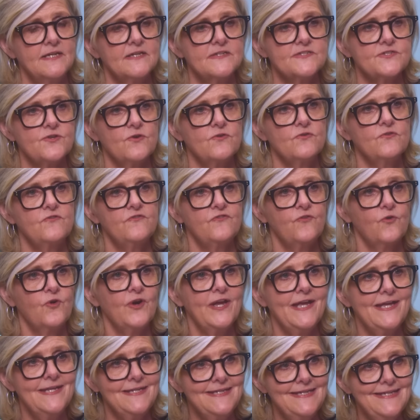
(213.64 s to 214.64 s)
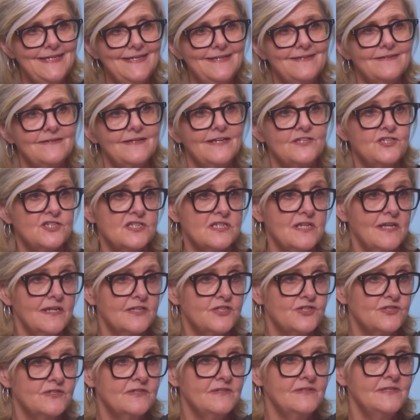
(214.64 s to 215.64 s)
So for any
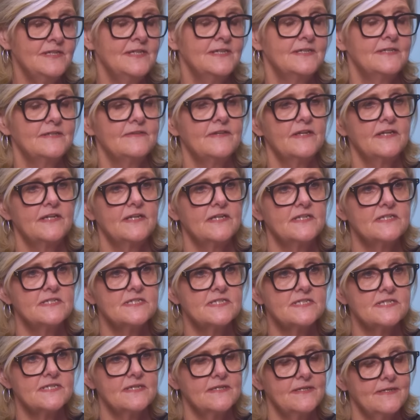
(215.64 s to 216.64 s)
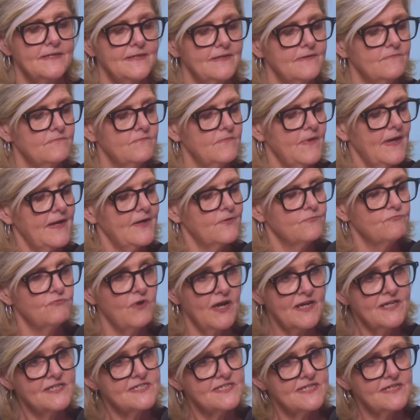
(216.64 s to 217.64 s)
legislation that is
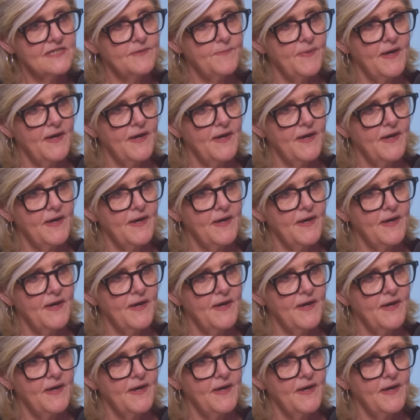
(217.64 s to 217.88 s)
raised in the